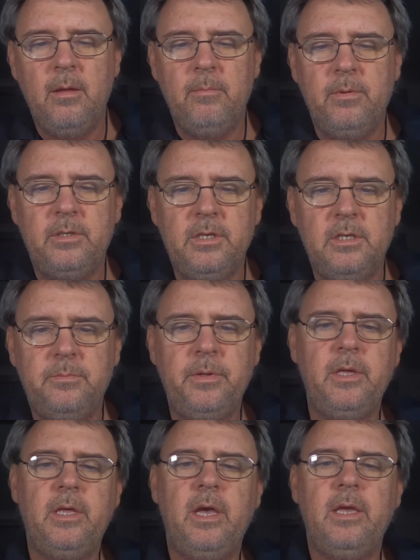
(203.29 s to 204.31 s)
But since
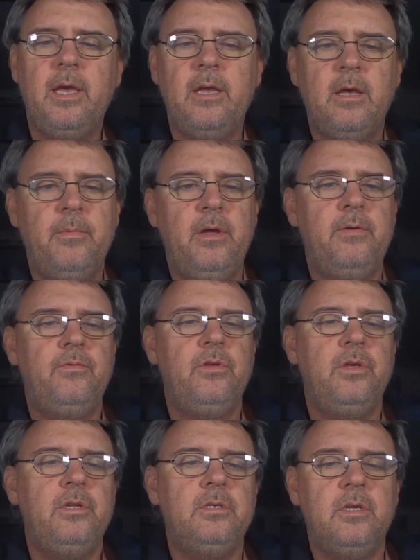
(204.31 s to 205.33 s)
BKK came out a
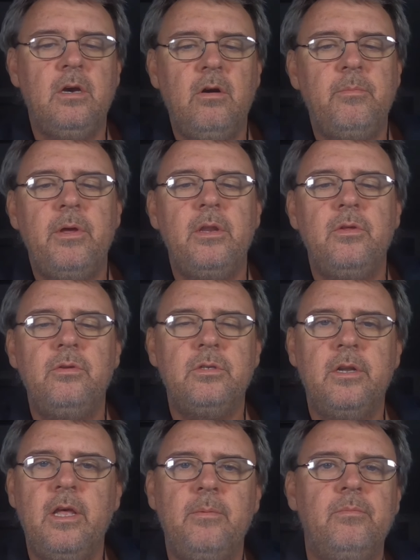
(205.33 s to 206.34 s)
few years ago, I've been
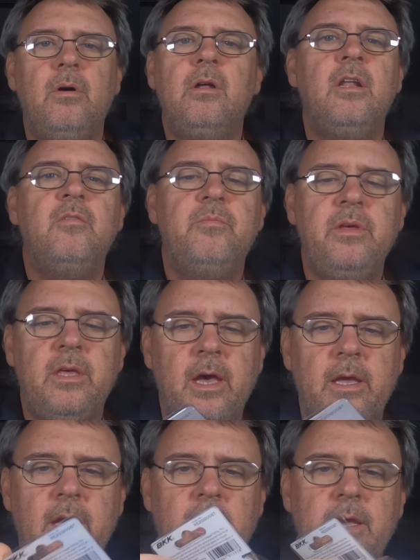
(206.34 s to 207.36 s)
using them. I love
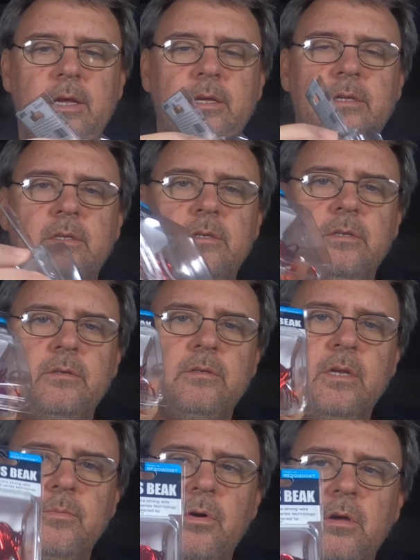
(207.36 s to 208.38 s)
BKK.
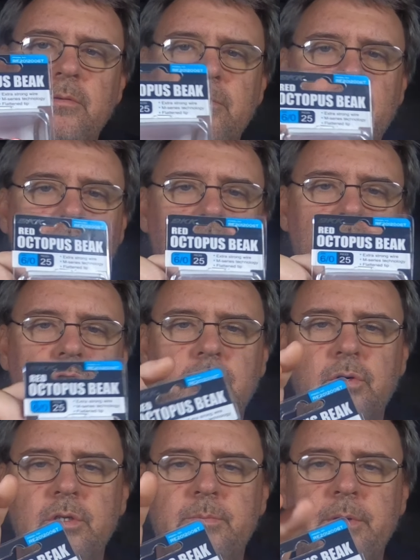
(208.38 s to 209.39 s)
So my hook of
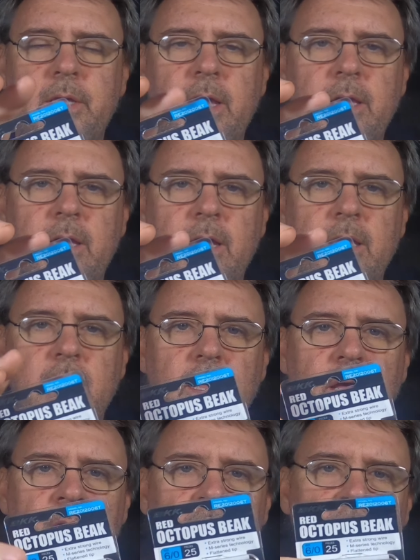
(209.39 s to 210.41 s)
choice, BKK.
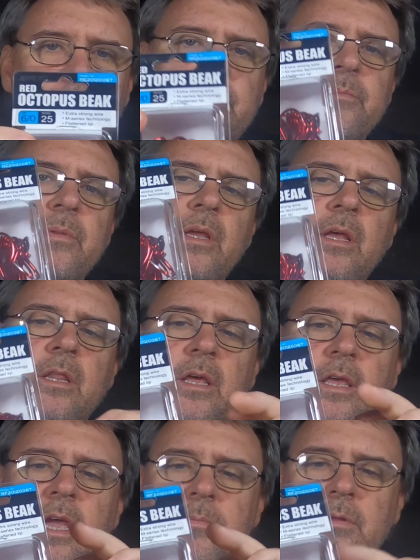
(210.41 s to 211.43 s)

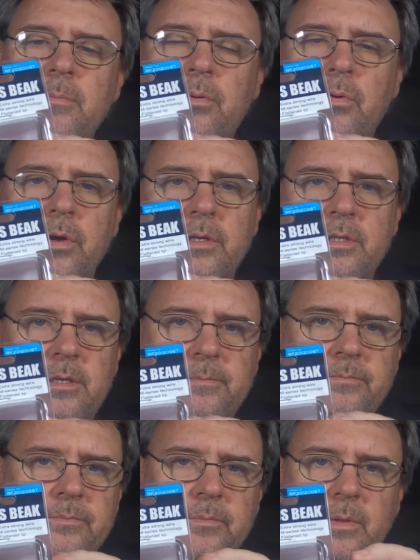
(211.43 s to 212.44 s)
They keep their points.
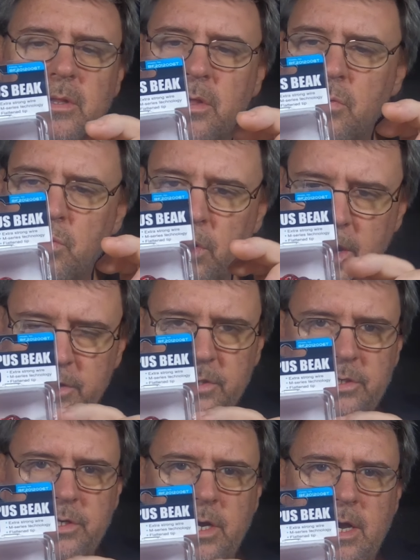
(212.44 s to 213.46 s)
They're
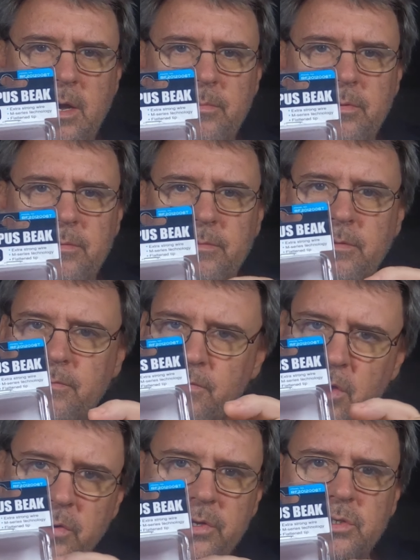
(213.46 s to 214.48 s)
razor sharp. They're
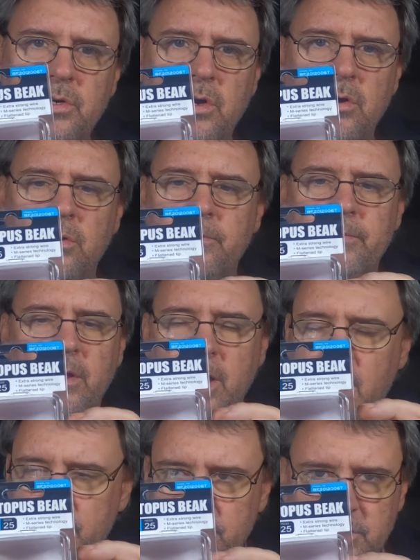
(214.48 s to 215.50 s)
very strong.
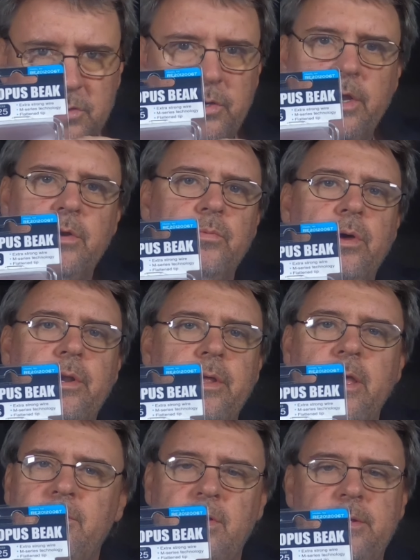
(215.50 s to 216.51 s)
I haven't straightened one,
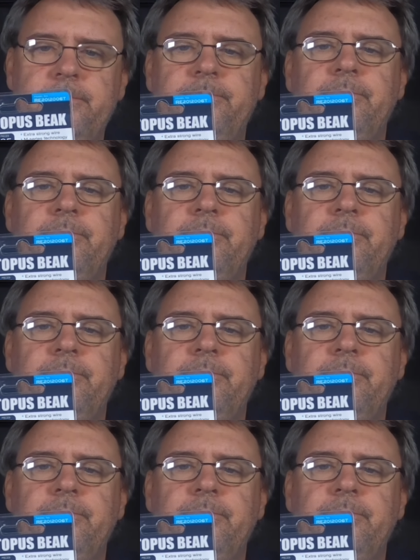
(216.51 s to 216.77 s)
ever.